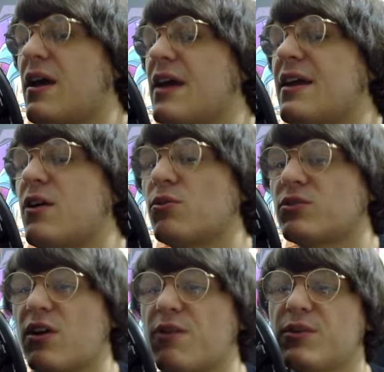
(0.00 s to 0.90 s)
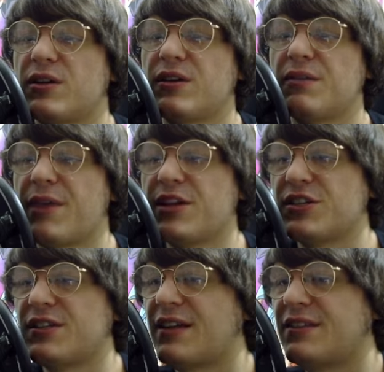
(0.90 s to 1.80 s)
Now also I want to
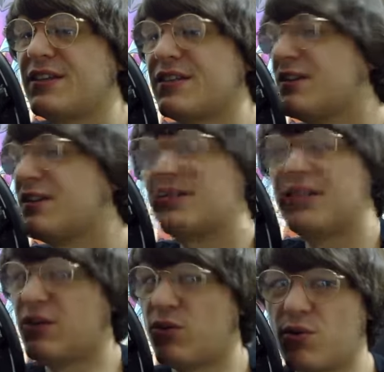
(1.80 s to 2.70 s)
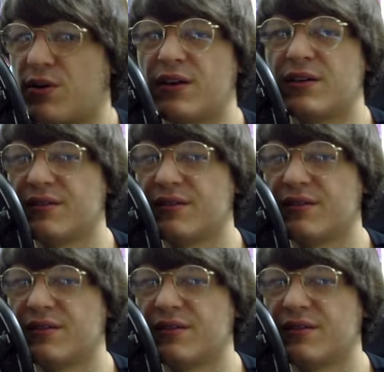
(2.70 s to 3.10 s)
mention that this isn't in order.